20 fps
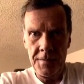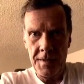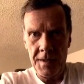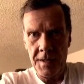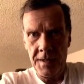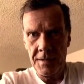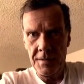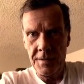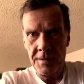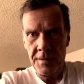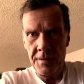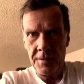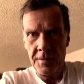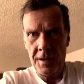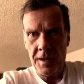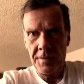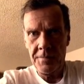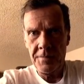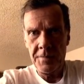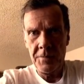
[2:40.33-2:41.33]
and
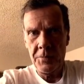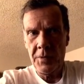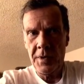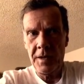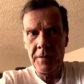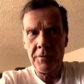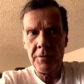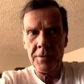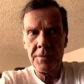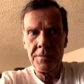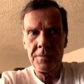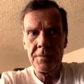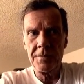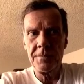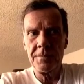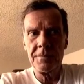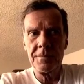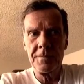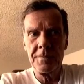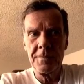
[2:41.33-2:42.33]
whatever
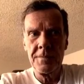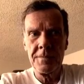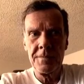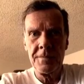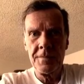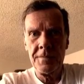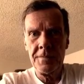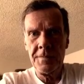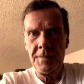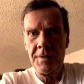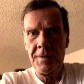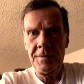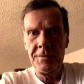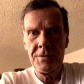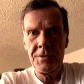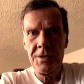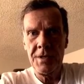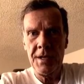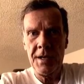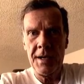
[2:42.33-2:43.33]

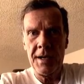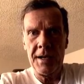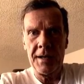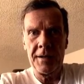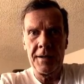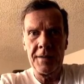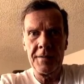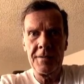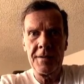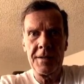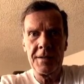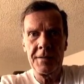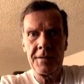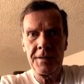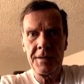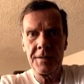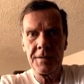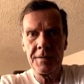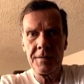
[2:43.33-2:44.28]
she had, I think